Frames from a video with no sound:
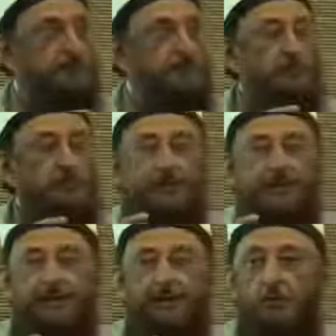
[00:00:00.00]

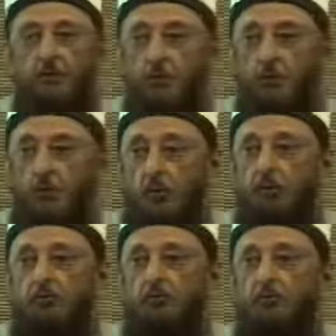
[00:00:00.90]
into a
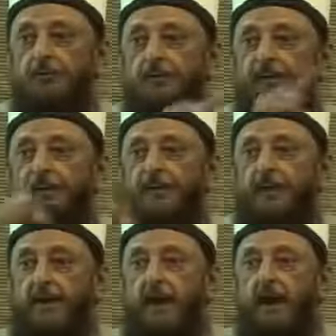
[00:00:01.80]
whole which will
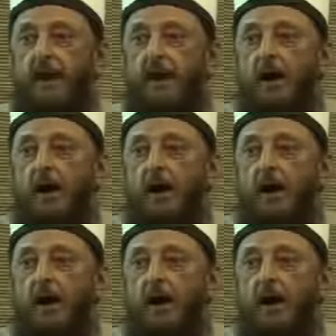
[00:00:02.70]
be a